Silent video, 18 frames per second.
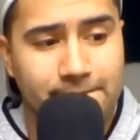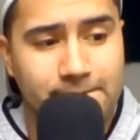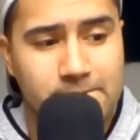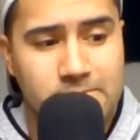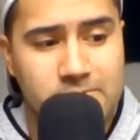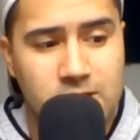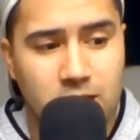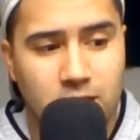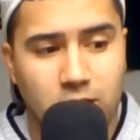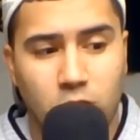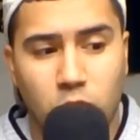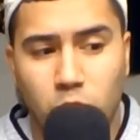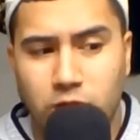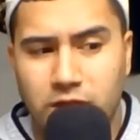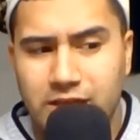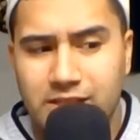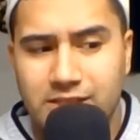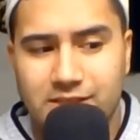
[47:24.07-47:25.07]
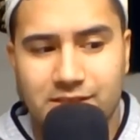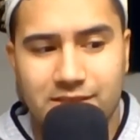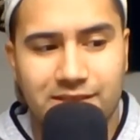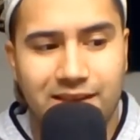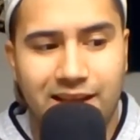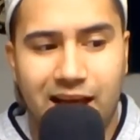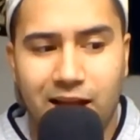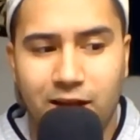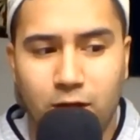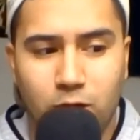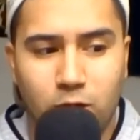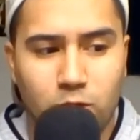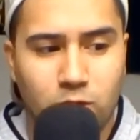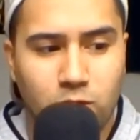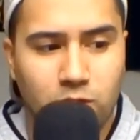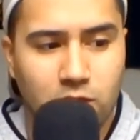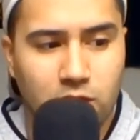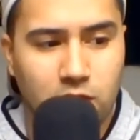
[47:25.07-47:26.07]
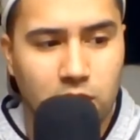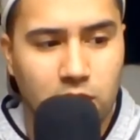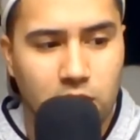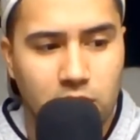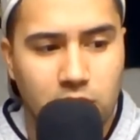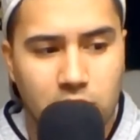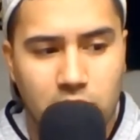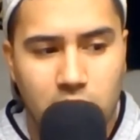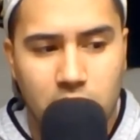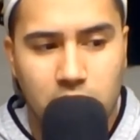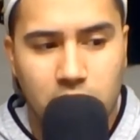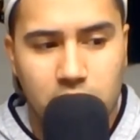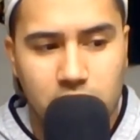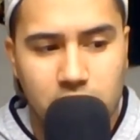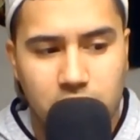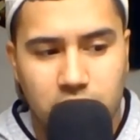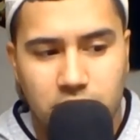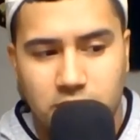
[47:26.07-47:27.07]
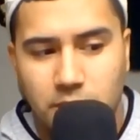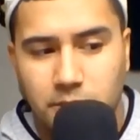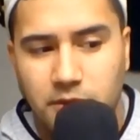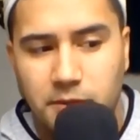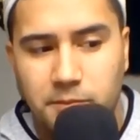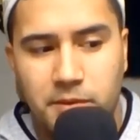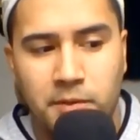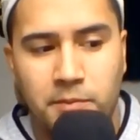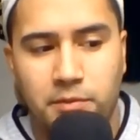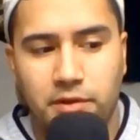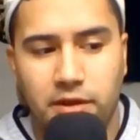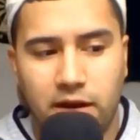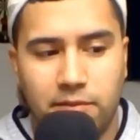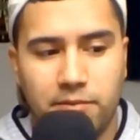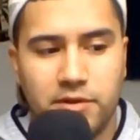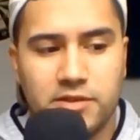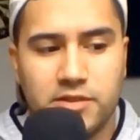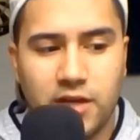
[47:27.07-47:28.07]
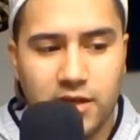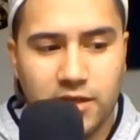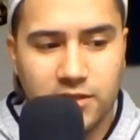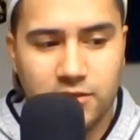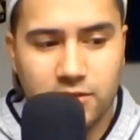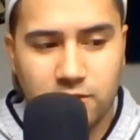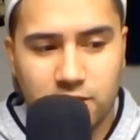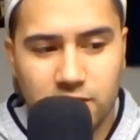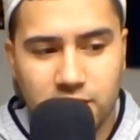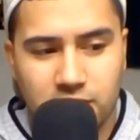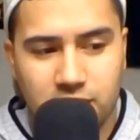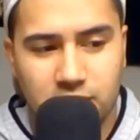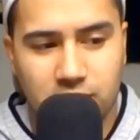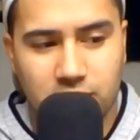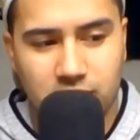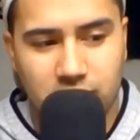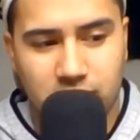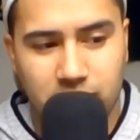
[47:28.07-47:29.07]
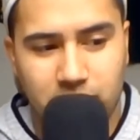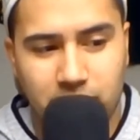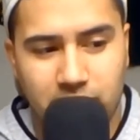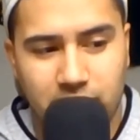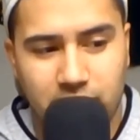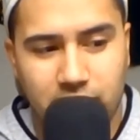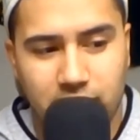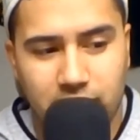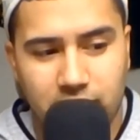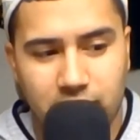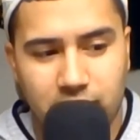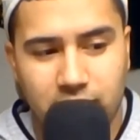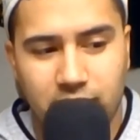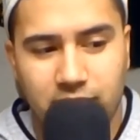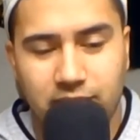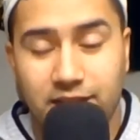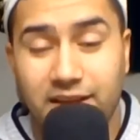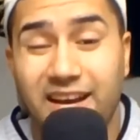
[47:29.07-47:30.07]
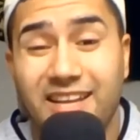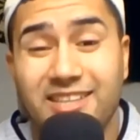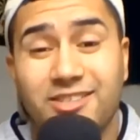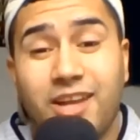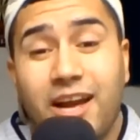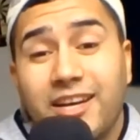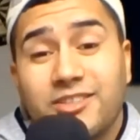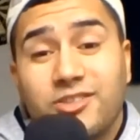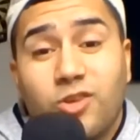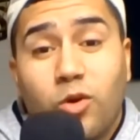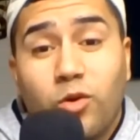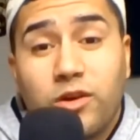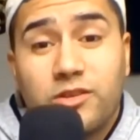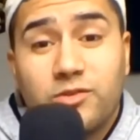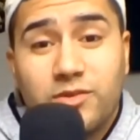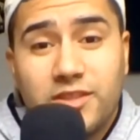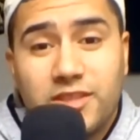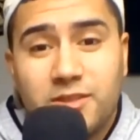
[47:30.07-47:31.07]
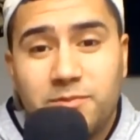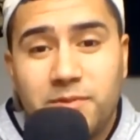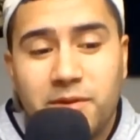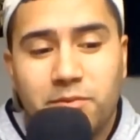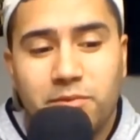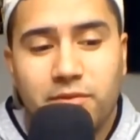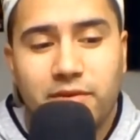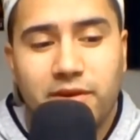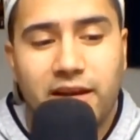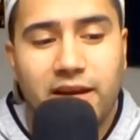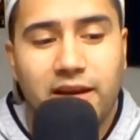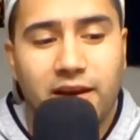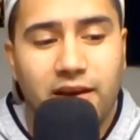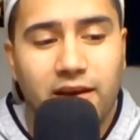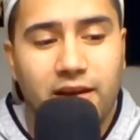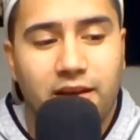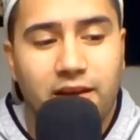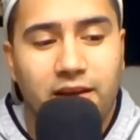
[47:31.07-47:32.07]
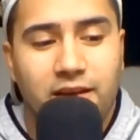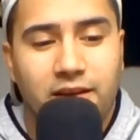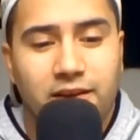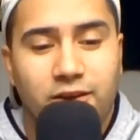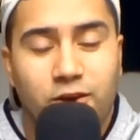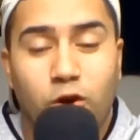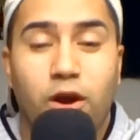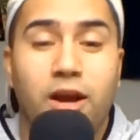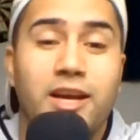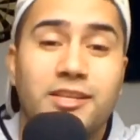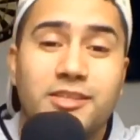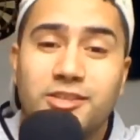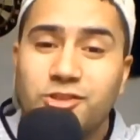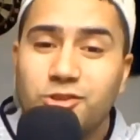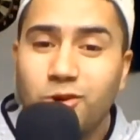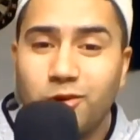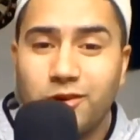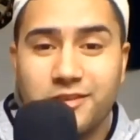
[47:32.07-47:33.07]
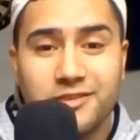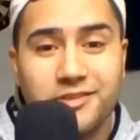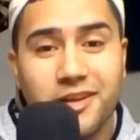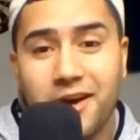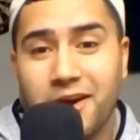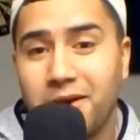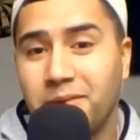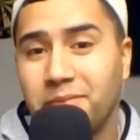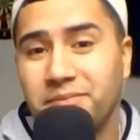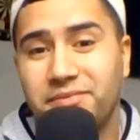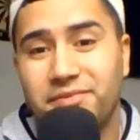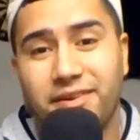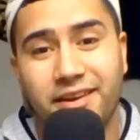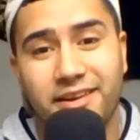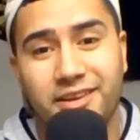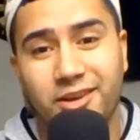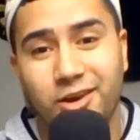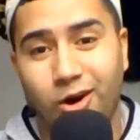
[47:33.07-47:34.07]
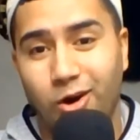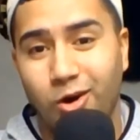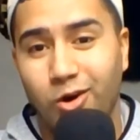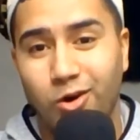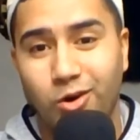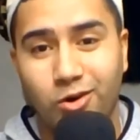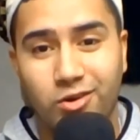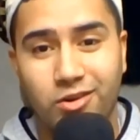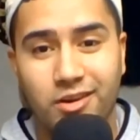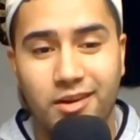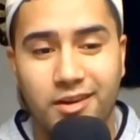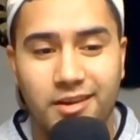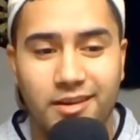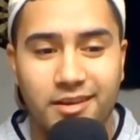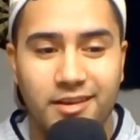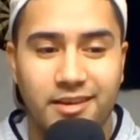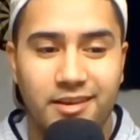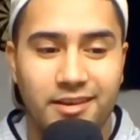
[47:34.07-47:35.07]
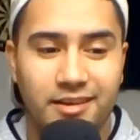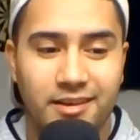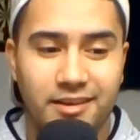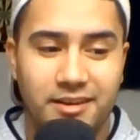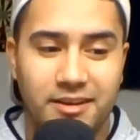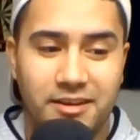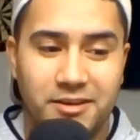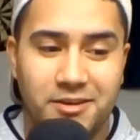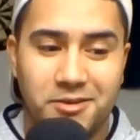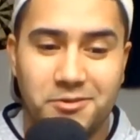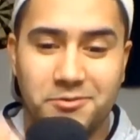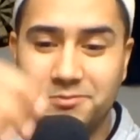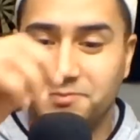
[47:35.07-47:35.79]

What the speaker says: Luis, Lalo. There's so many people that I've been talking to just to see about. I got stories with these people, and crazy stories, dumb, funny, old, from